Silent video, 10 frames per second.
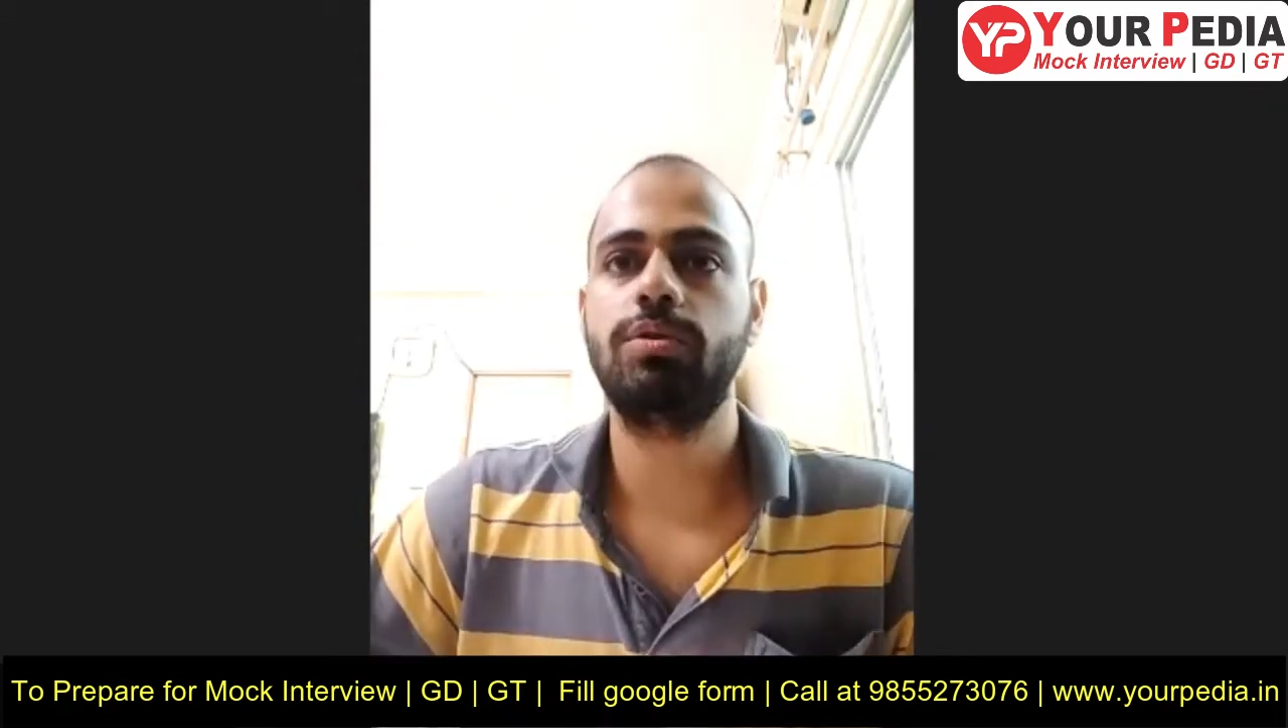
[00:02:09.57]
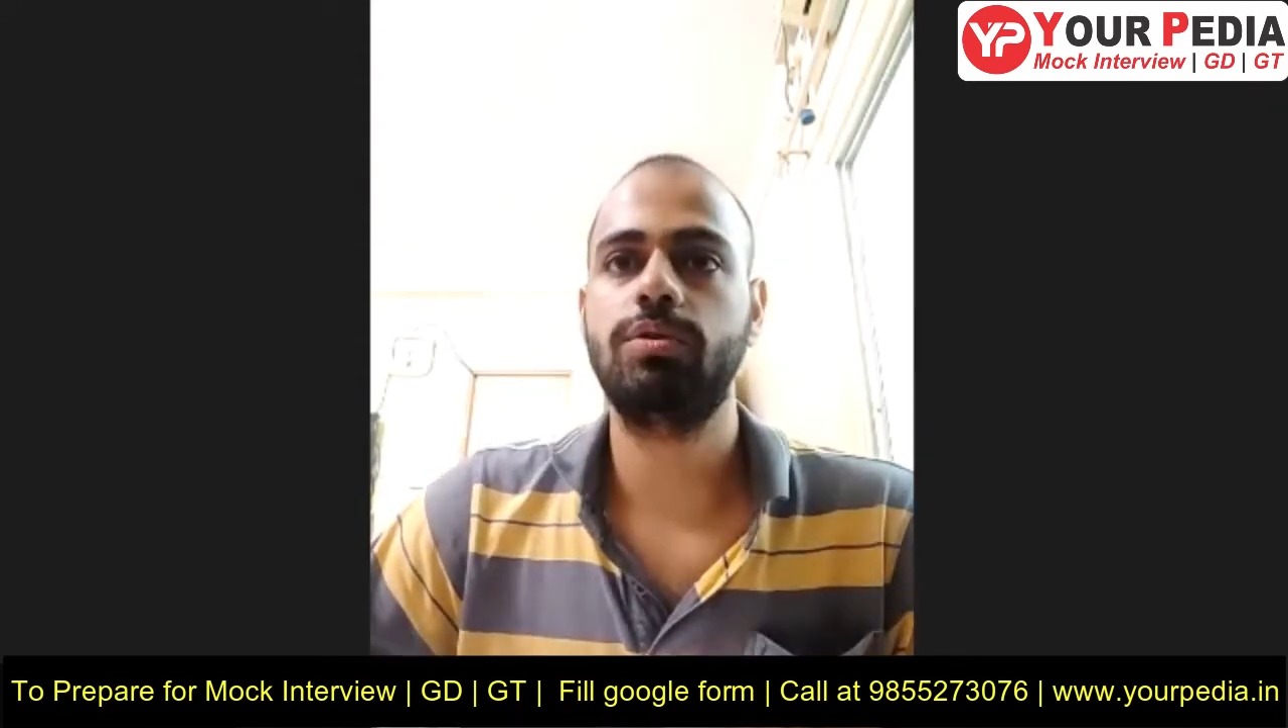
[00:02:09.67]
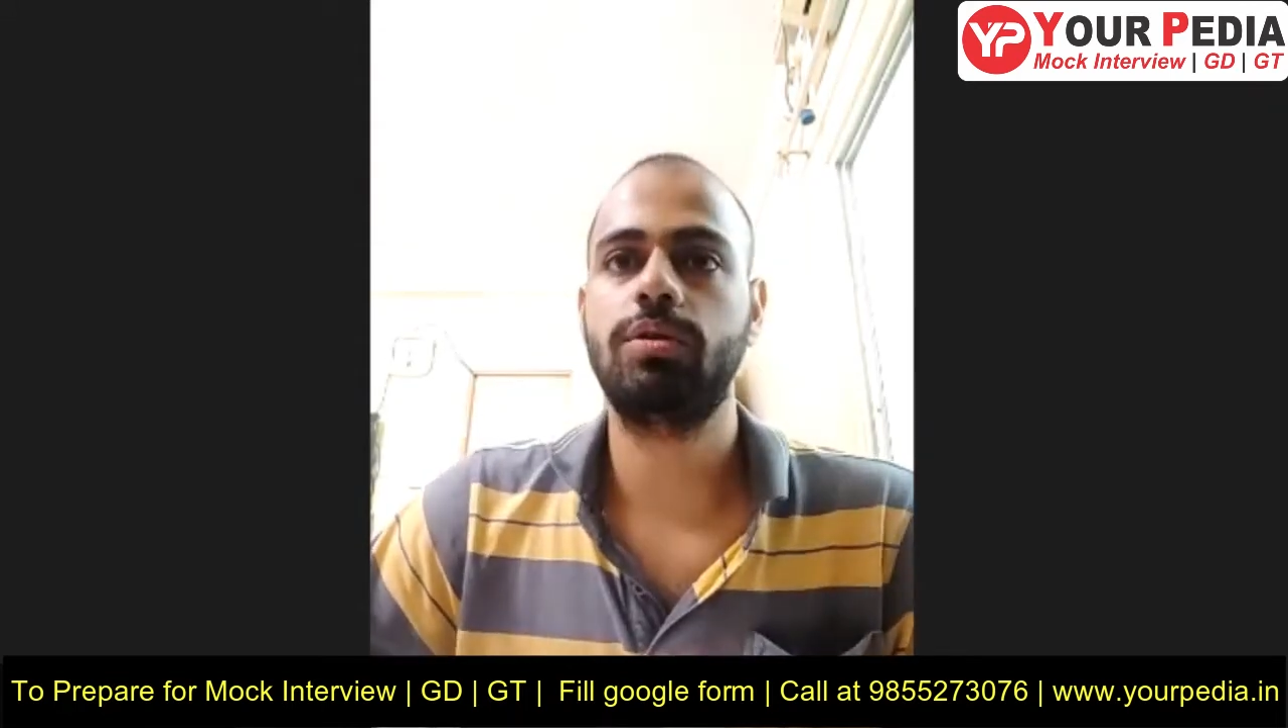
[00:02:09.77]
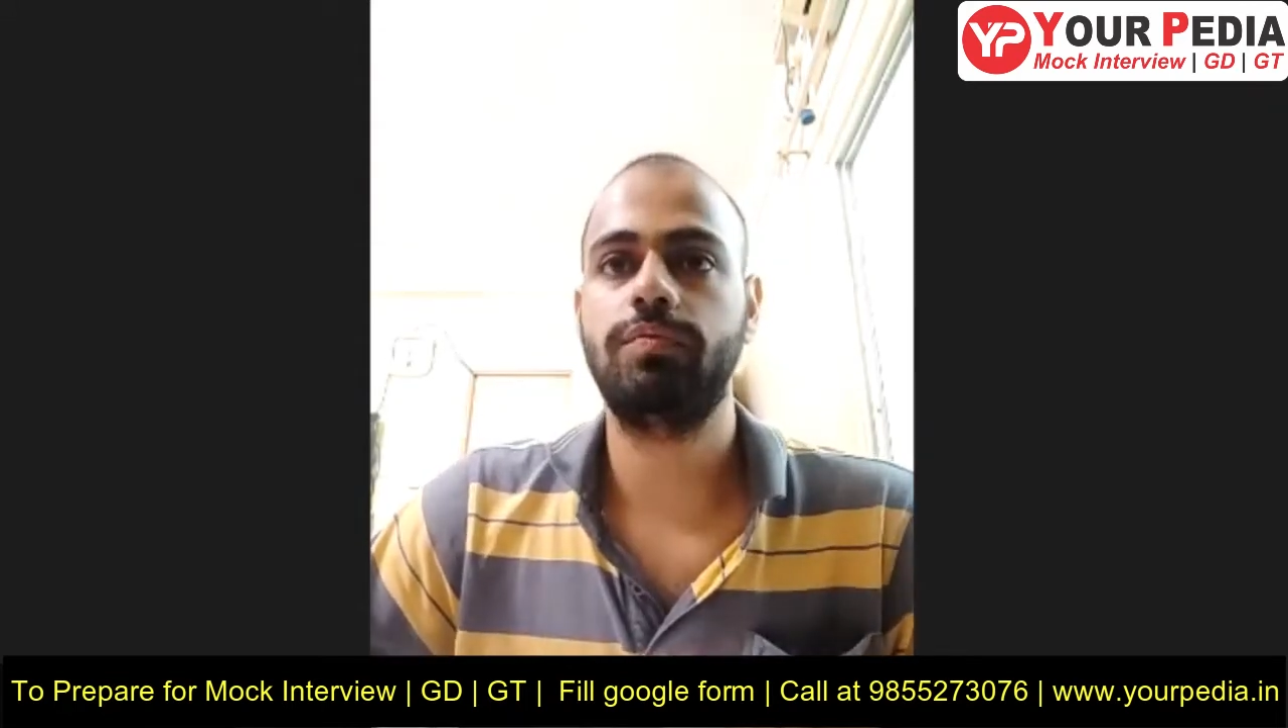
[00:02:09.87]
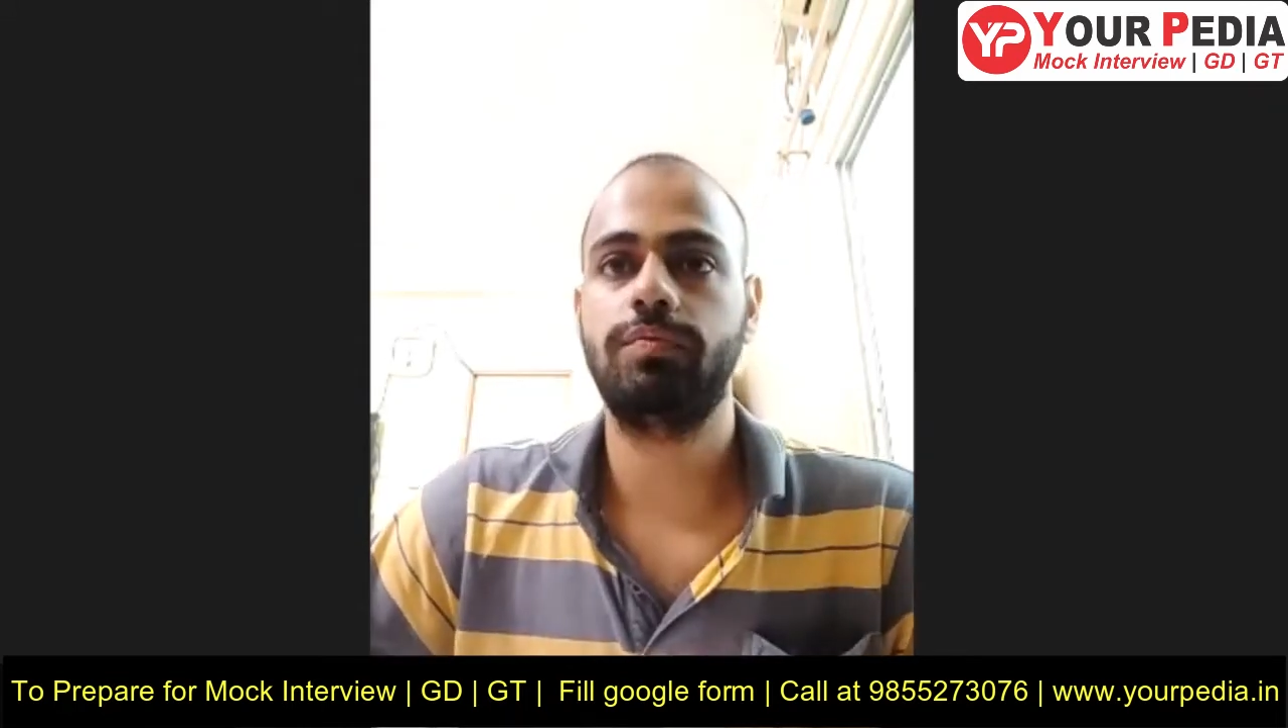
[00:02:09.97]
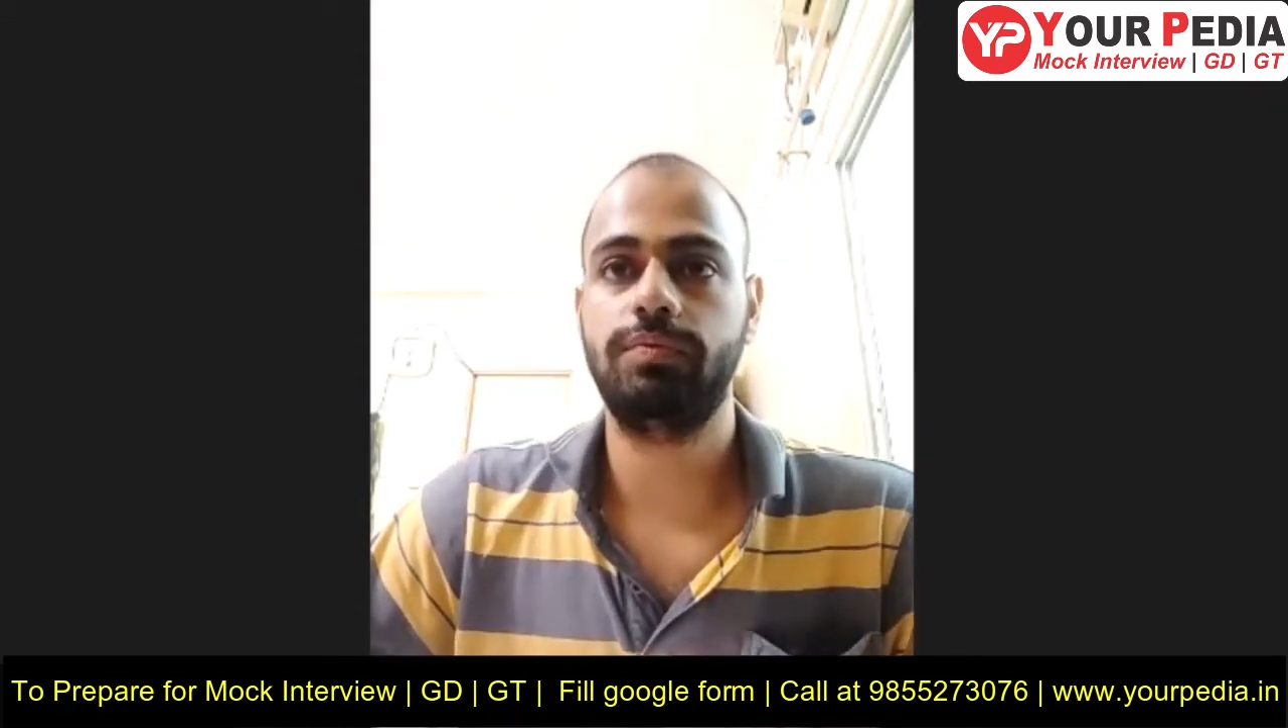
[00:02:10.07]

of